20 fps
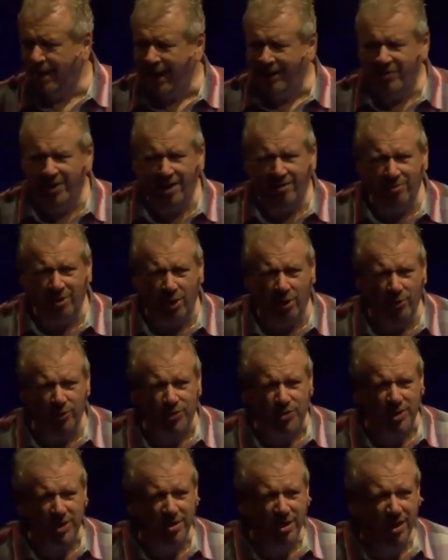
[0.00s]
Have you ever
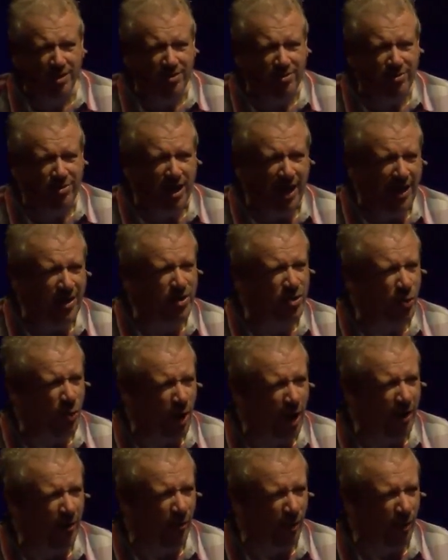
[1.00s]
noticed it doesn't taste quite